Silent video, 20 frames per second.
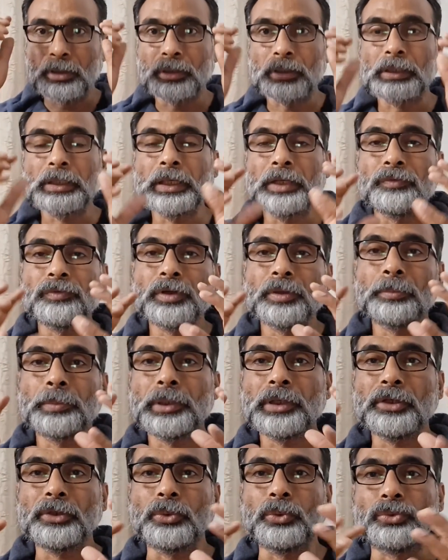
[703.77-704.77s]
he will
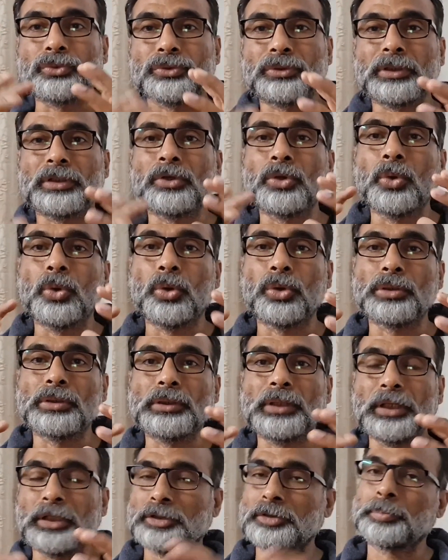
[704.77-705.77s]
be using all
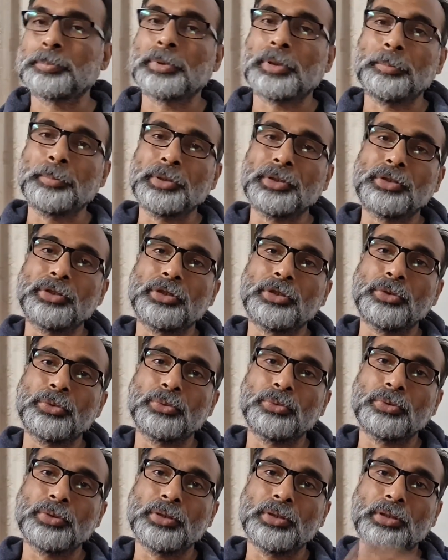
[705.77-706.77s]
these
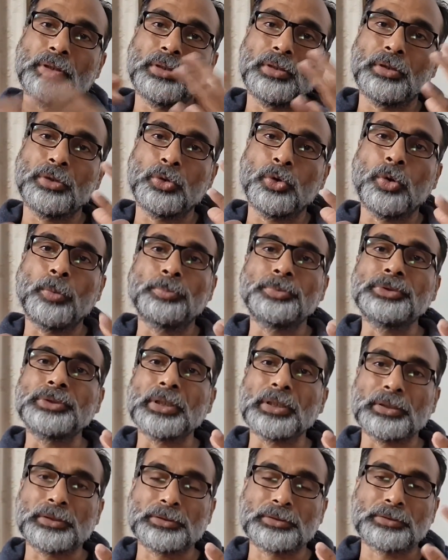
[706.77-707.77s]
primitive
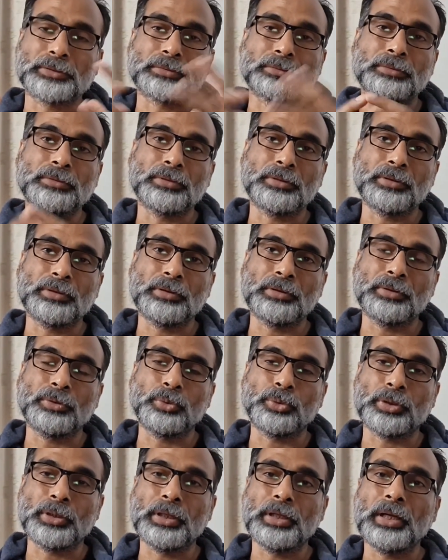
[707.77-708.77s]
objects,
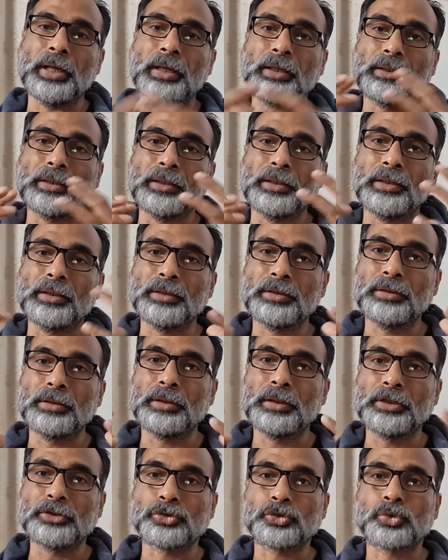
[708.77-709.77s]
okay, like
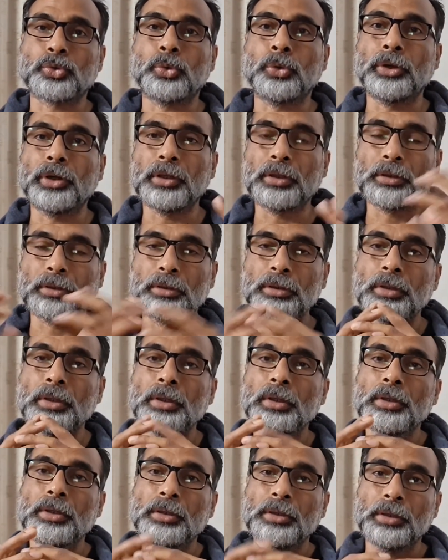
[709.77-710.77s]
a square,
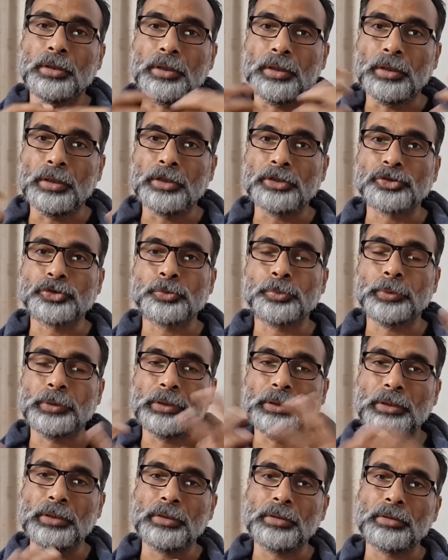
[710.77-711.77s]

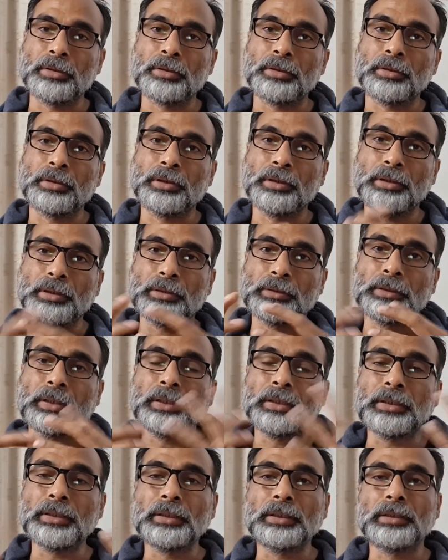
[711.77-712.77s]
sphere,
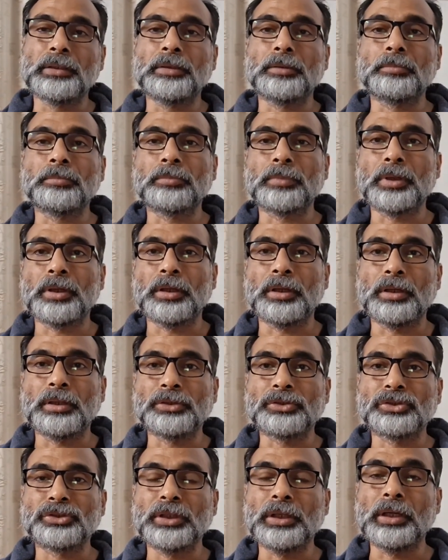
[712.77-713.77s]
then
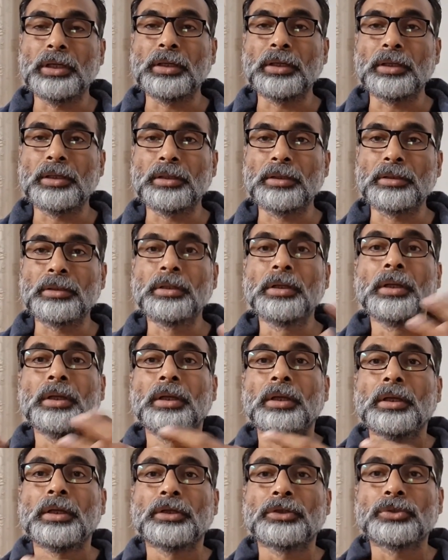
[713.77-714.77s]
cylinder.
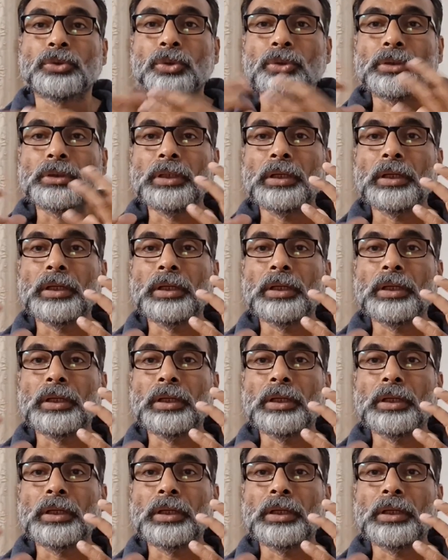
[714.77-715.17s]
So